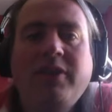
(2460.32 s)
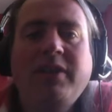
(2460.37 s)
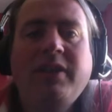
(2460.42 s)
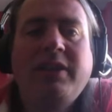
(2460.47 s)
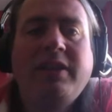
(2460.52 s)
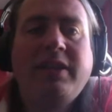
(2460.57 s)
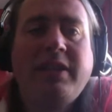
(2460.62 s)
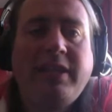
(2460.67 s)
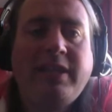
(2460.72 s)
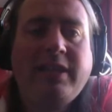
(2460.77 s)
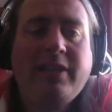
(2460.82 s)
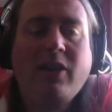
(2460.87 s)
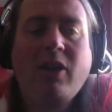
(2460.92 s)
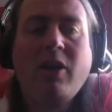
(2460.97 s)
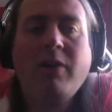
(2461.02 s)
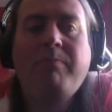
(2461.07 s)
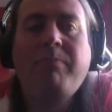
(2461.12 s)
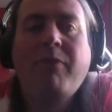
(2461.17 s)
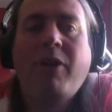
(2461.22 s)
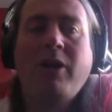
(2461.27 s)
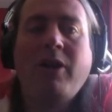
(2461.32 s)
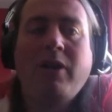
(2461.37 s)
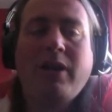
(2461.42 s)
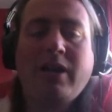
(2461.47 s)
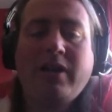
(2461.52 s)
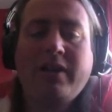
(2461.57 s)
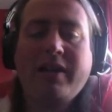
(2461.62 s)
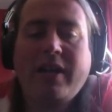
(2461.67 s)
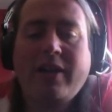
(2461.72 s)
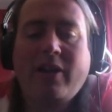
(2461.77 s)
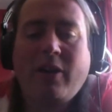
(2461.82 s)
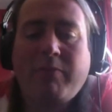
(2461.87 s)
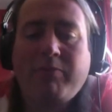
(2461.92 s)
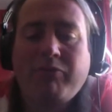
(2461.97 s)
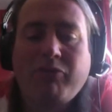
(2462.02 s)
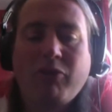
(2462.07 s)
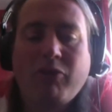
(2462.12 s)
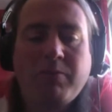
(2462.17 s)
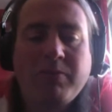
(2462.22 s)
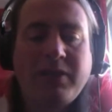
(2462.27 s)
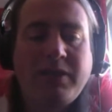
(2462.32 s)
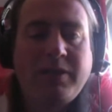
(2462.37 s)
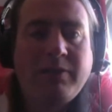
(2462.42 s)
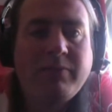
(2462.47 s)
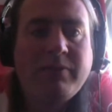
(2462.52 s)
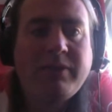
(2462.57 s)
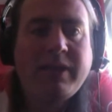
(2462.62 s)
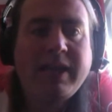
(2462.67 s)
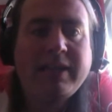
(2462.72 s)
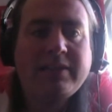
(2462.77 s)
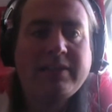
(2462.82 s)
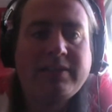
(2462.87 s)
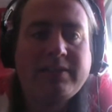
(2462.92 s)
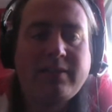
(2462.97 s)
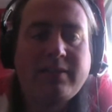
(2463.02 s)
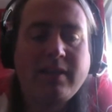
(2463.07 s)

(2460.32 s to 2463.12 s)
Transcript: La Liga, I probably guess